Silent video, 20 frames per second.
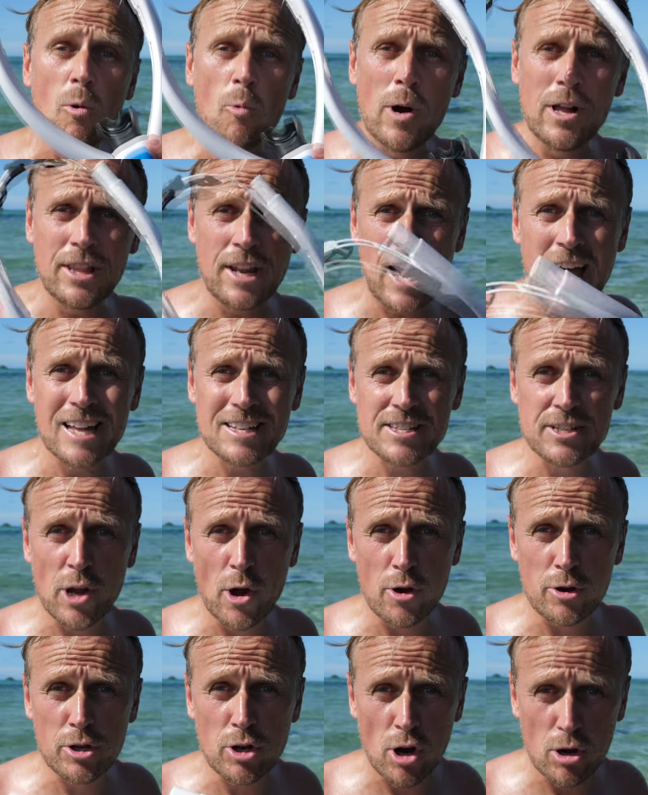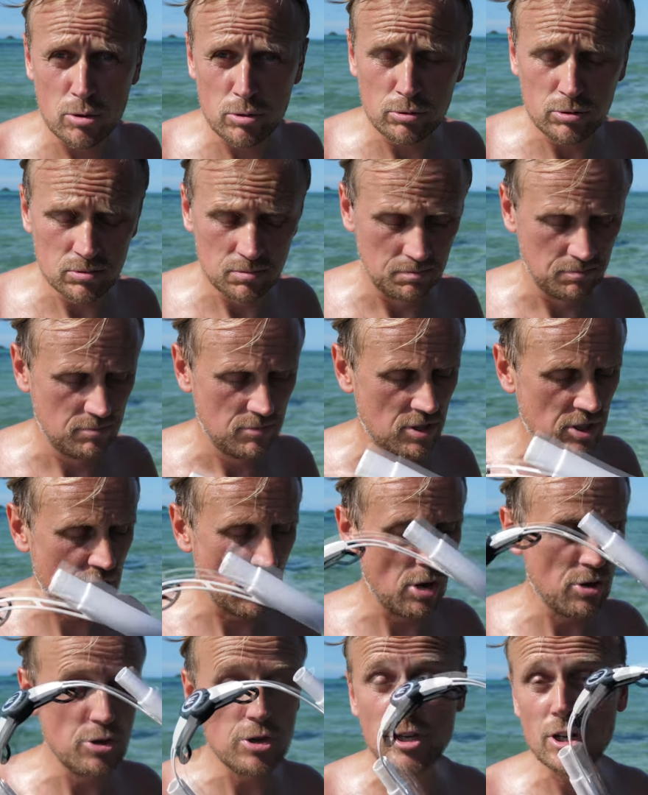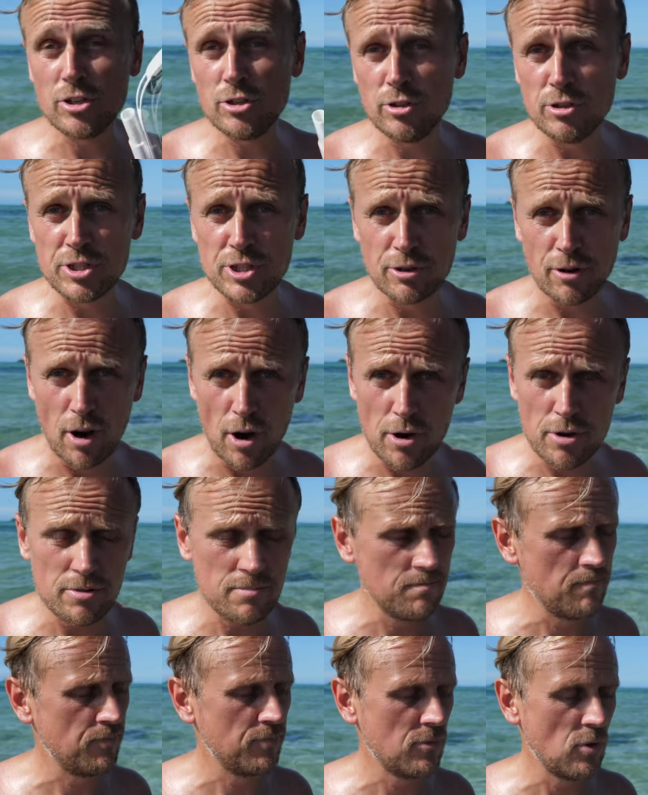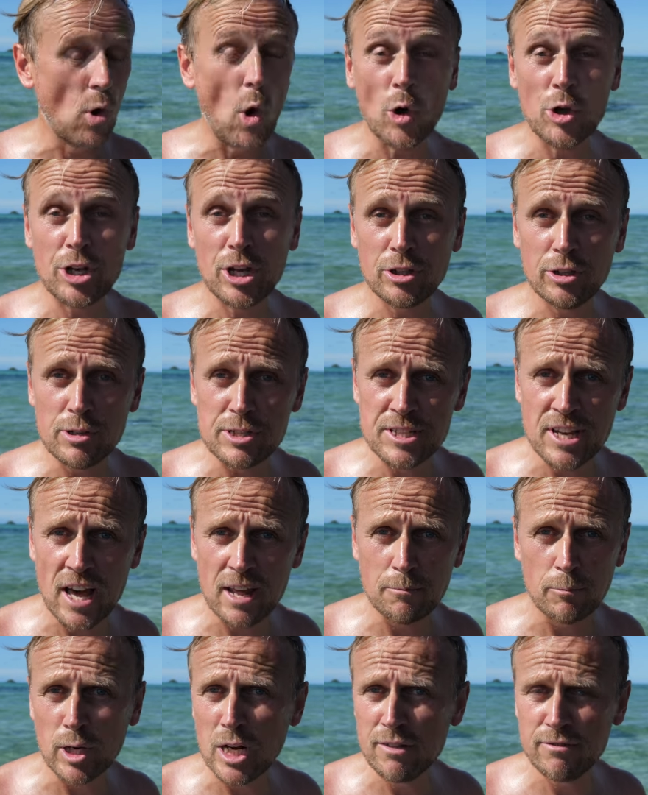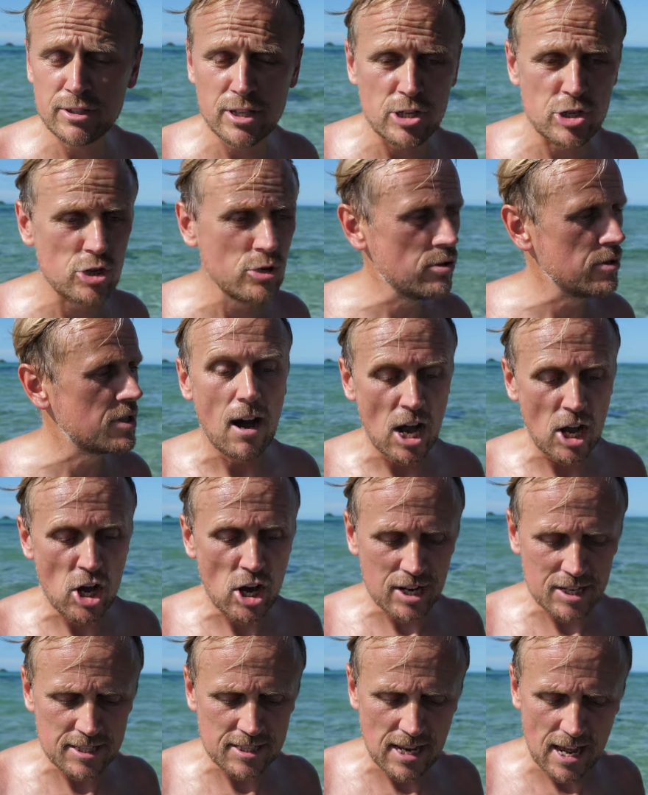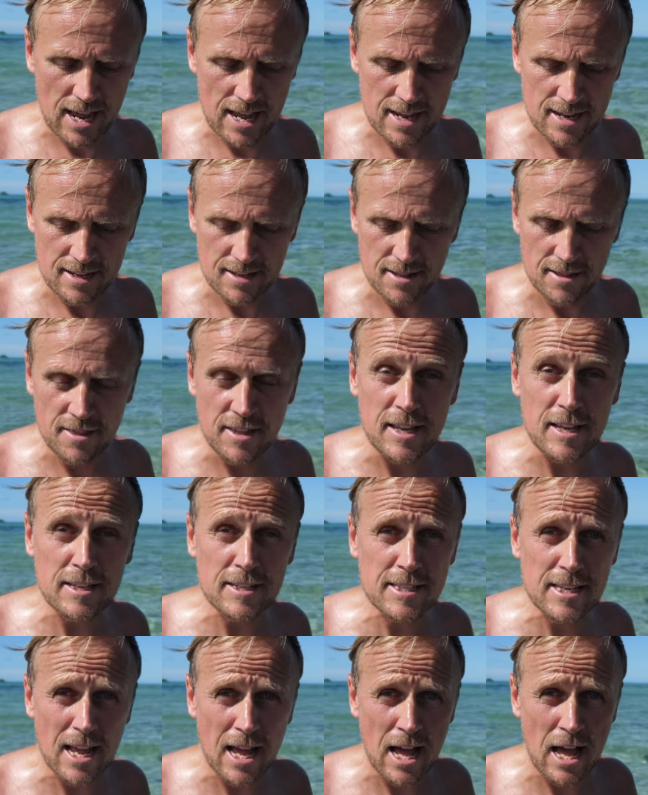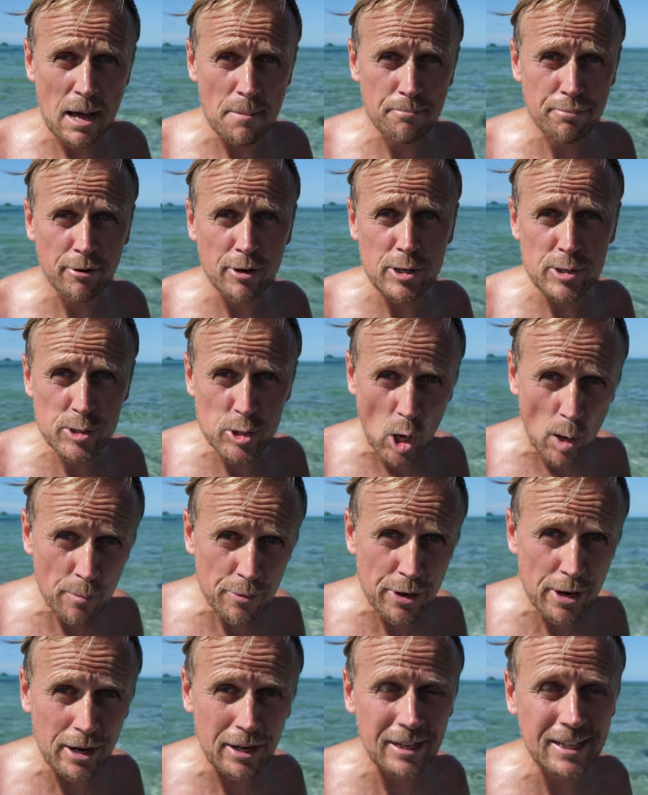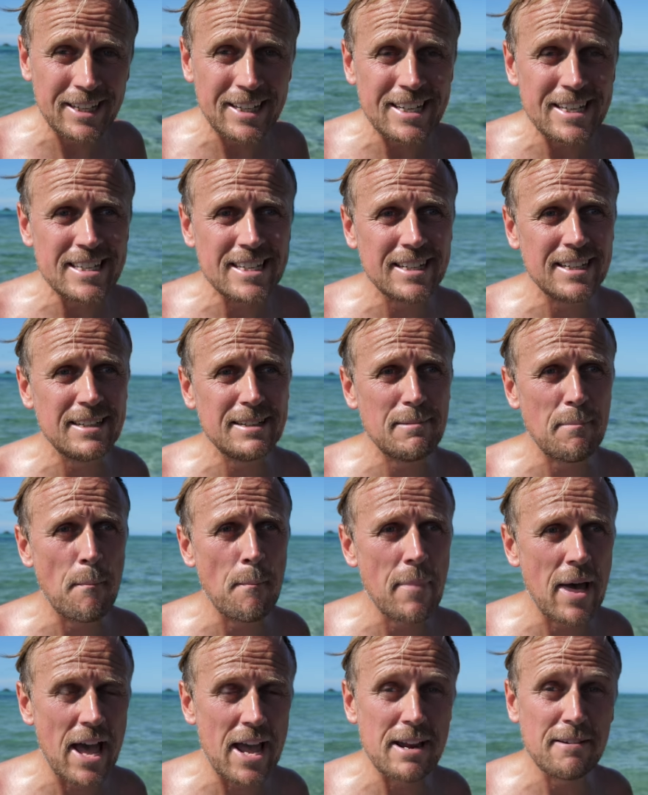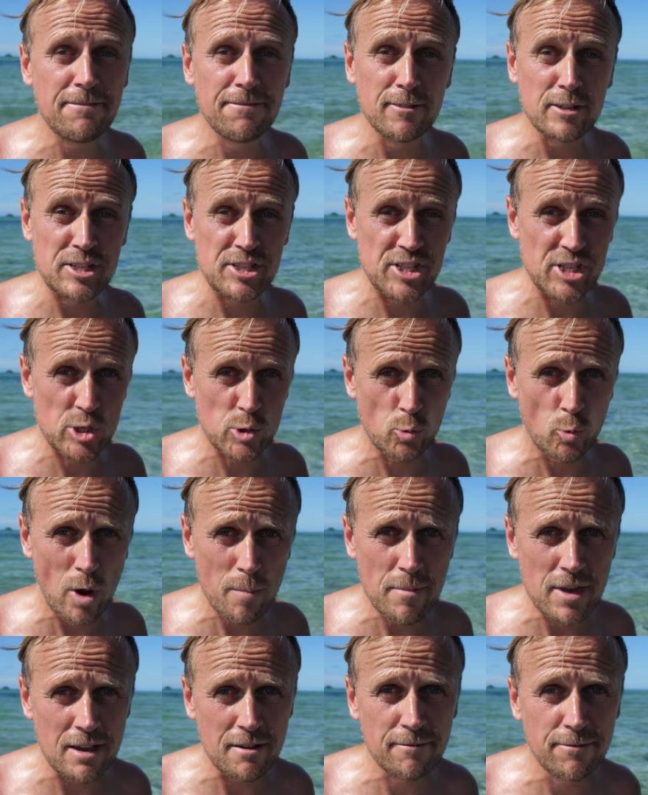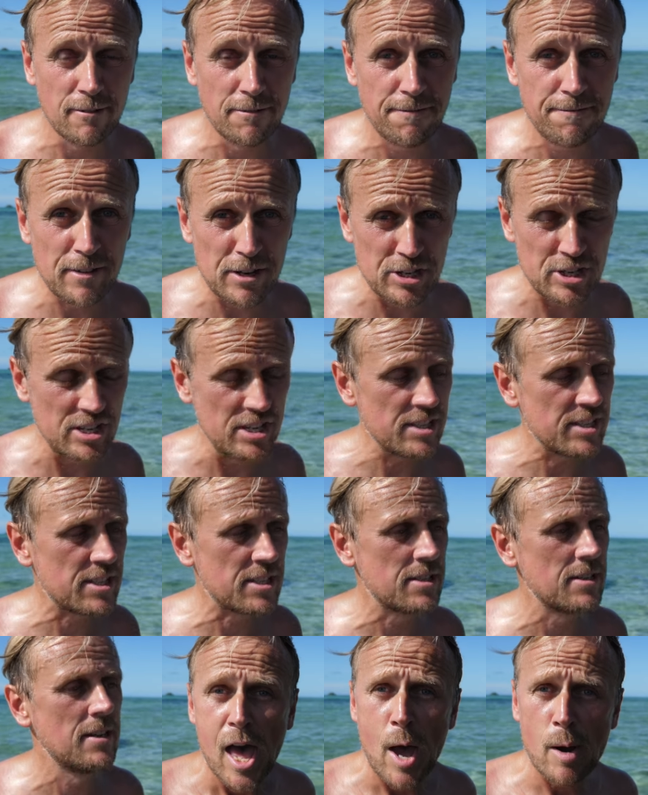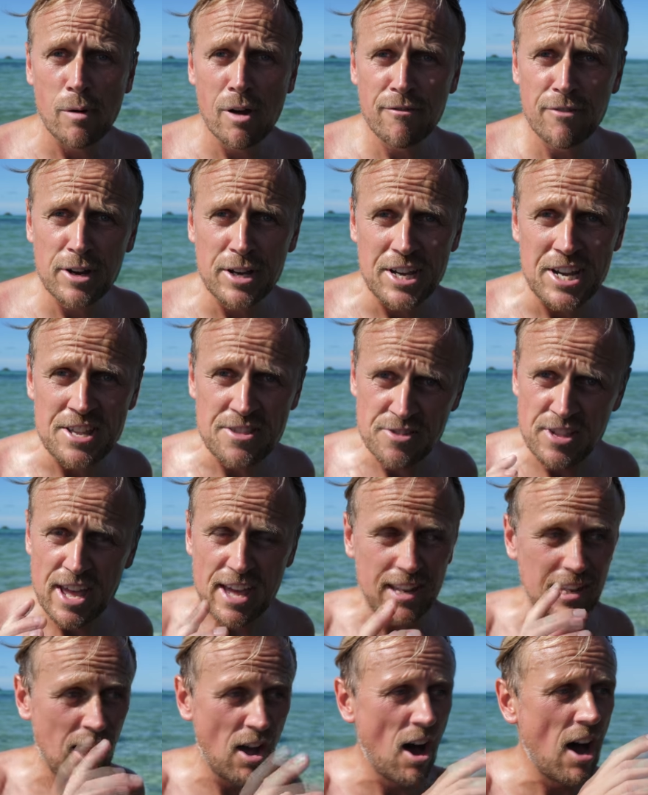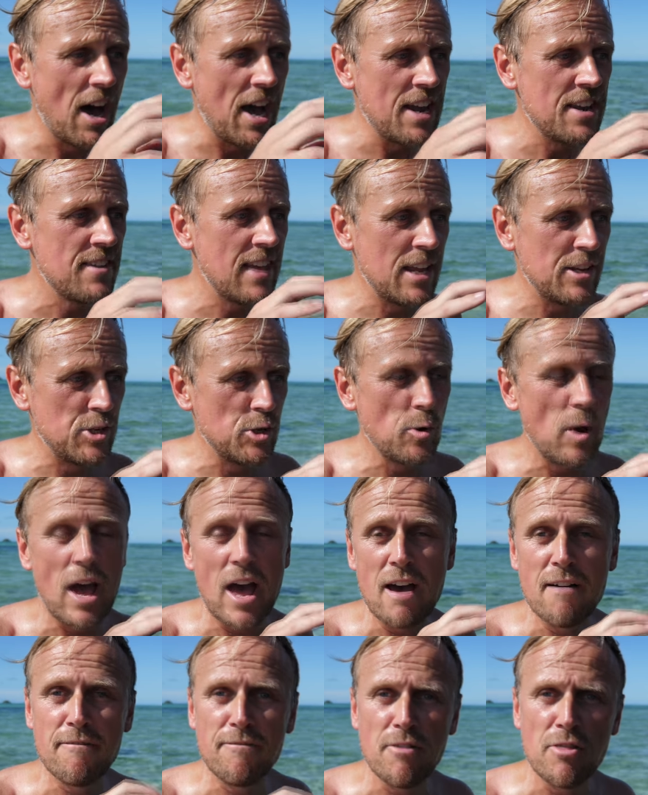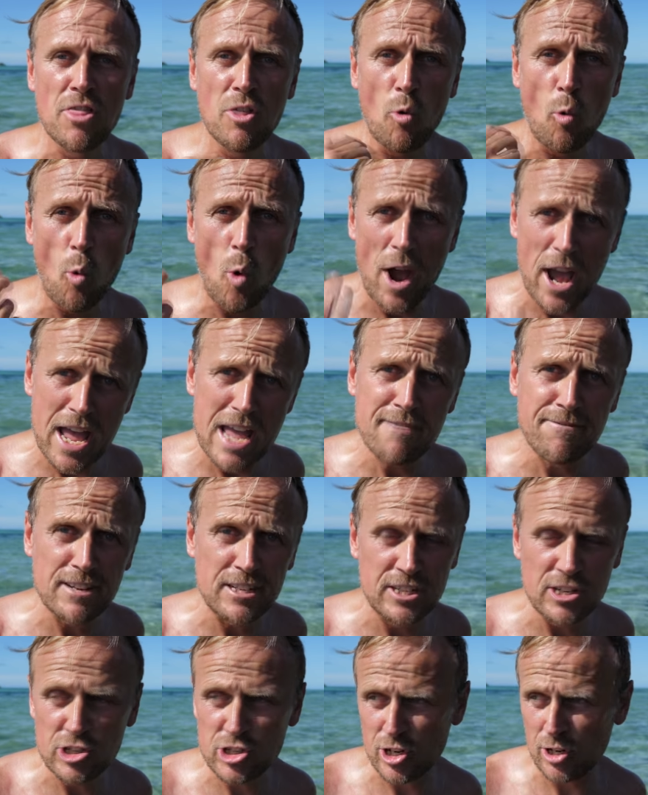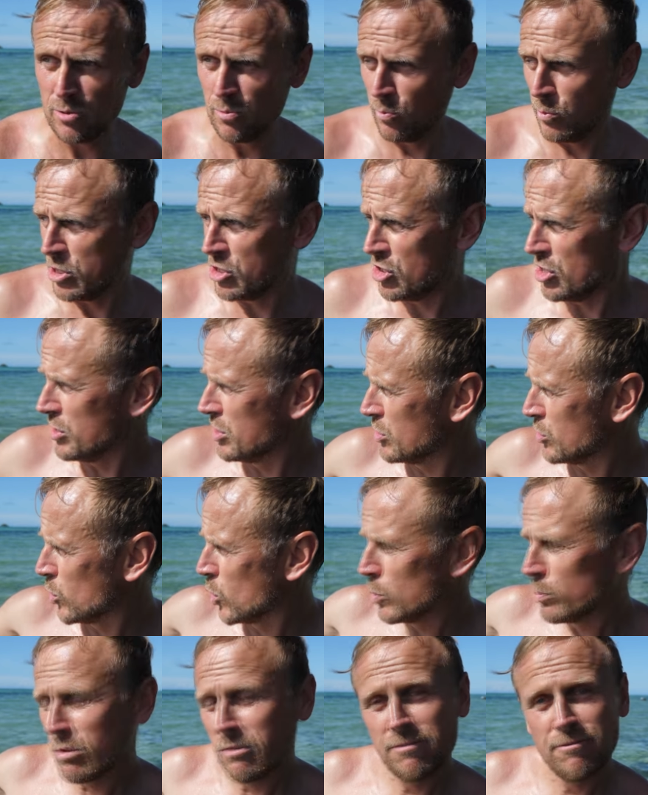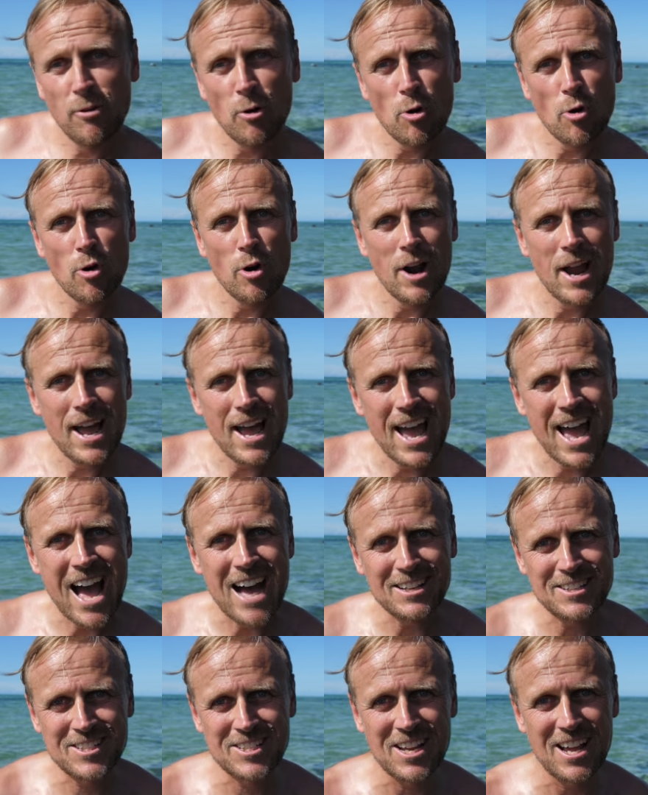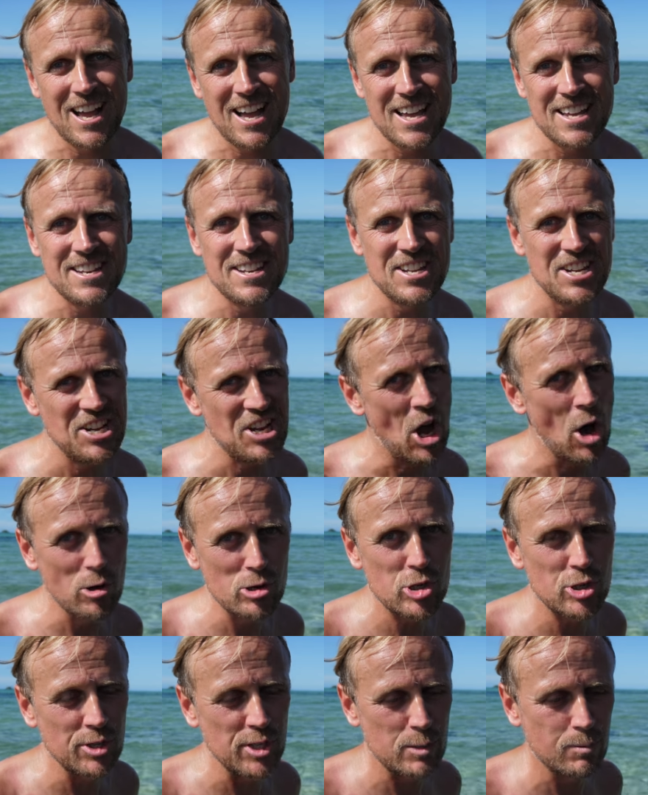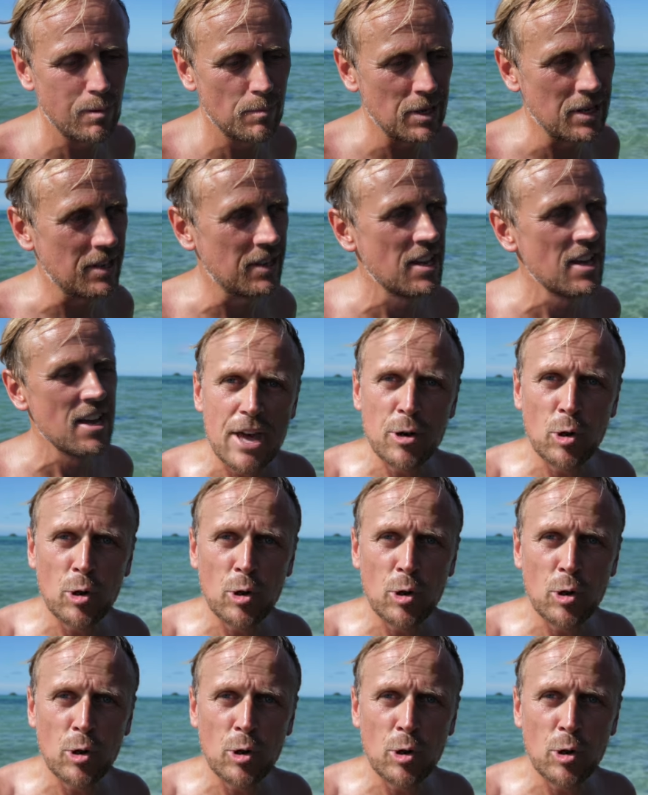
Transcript: Well, it has no goggle, so you can use your own or you can use none, whatever you choose. I gotta say, these are predominantly made for swimming, for fitness. However, in their line, they do have the Wave Edition, which is suitable for outside ocean swimming.